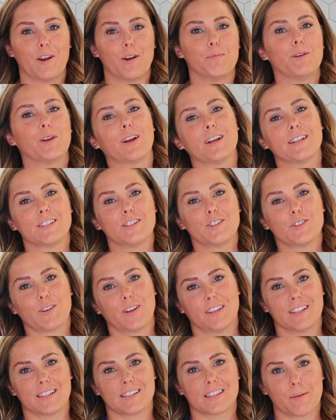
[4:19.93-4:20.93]
hope you guys
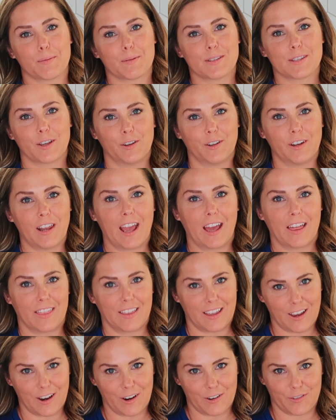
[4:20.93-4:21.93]
enjoyed this episode
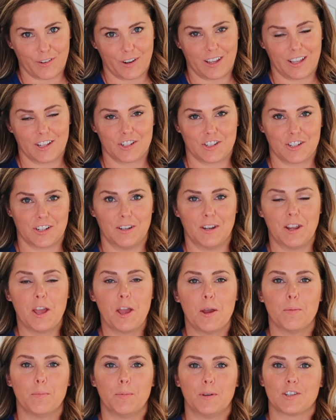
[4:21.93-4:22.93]
at The Carefree Kitchen.
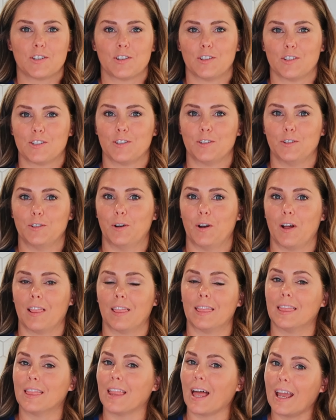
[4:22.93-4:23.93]
Be sure to
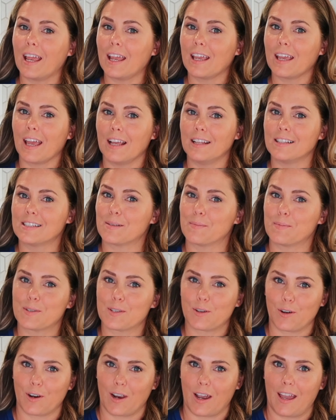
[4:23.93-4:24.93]
like and
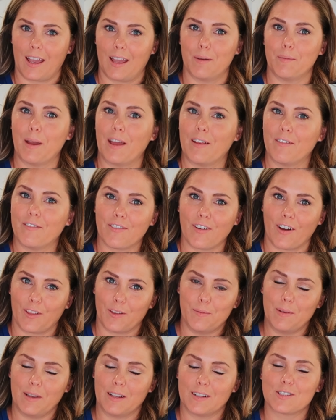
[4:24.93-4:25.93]
subscribe and
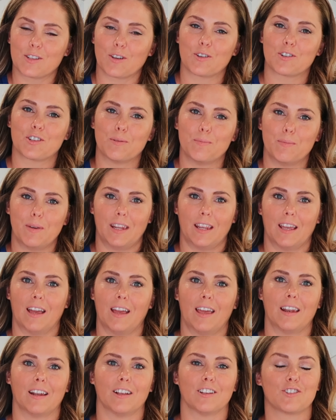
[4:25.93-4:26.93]
follow me on social
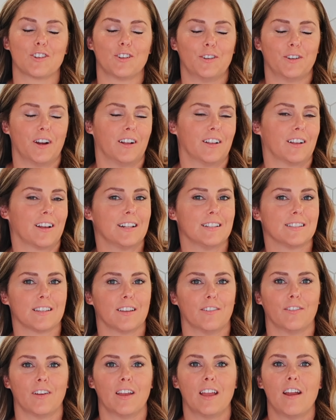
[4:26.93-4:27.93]
media, and I'll show you all
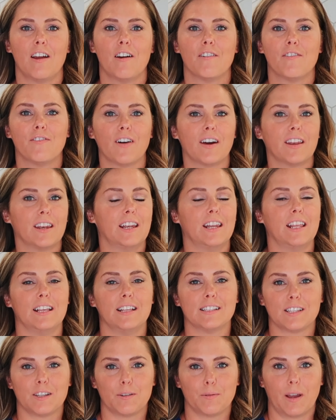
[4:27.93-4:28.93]
kinds of fun and
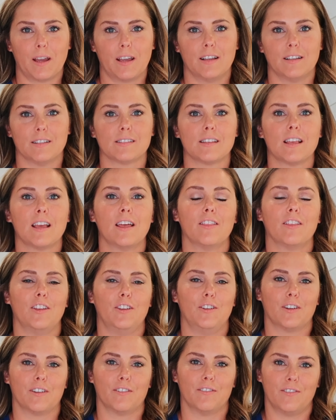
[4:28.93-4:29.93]
easy ways
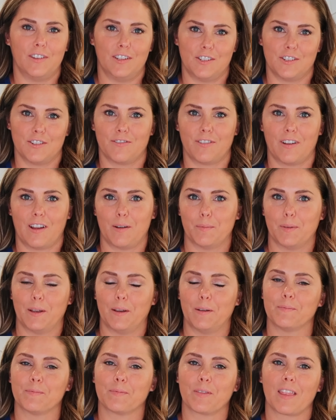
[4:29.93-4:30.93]
that you can feed your
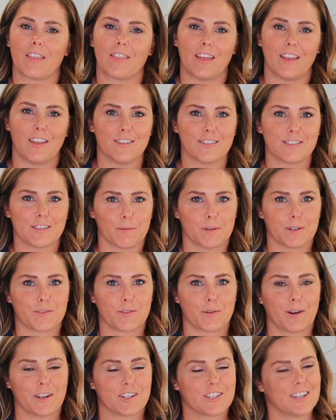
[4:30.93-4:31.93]
family. Thank you so
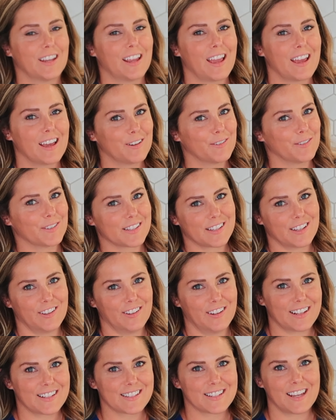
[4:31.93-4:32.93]
much for watching, and we'll see
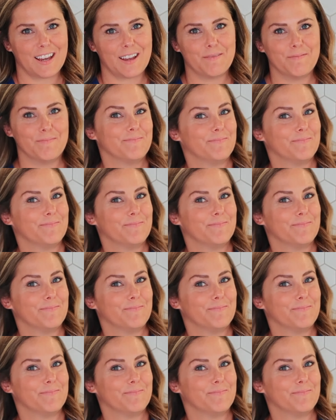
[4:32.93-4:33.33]
you next time.